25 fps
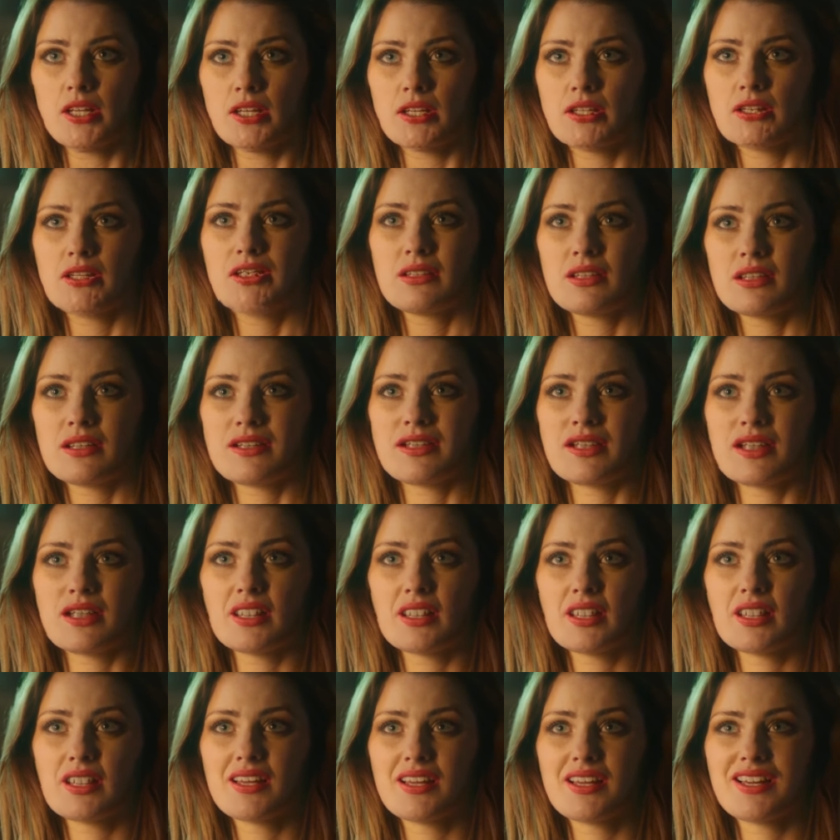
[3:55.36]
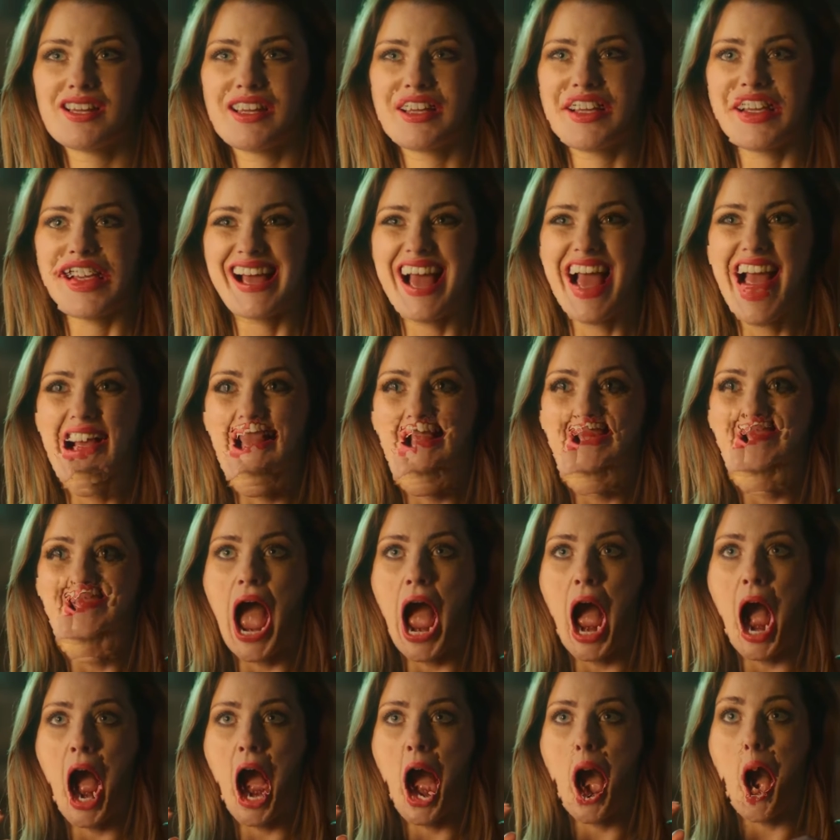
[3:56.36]
image never
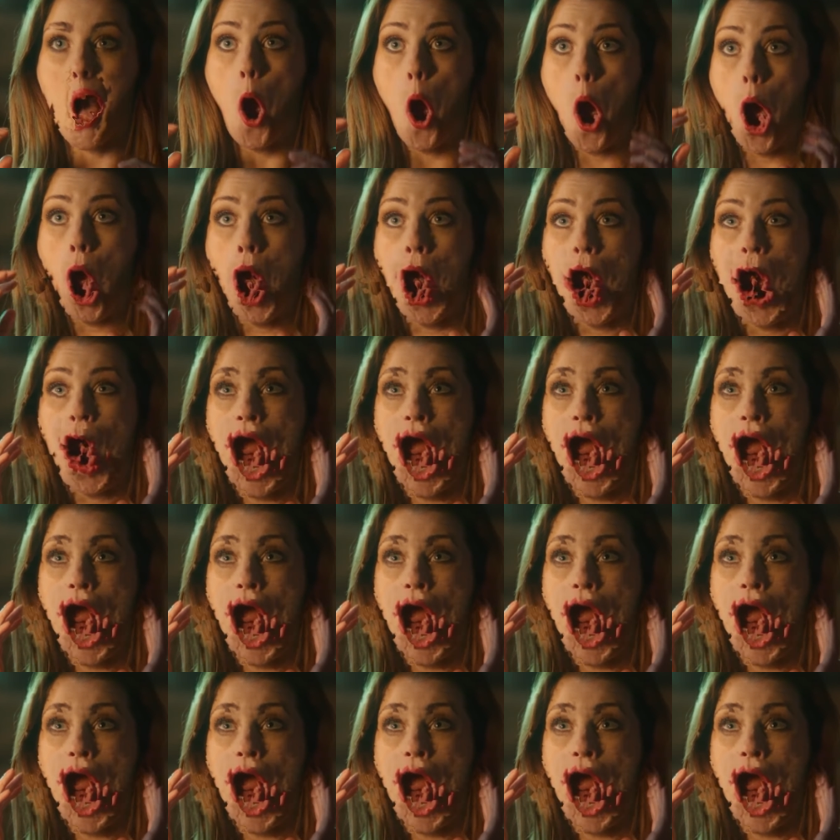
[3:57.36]
resets itself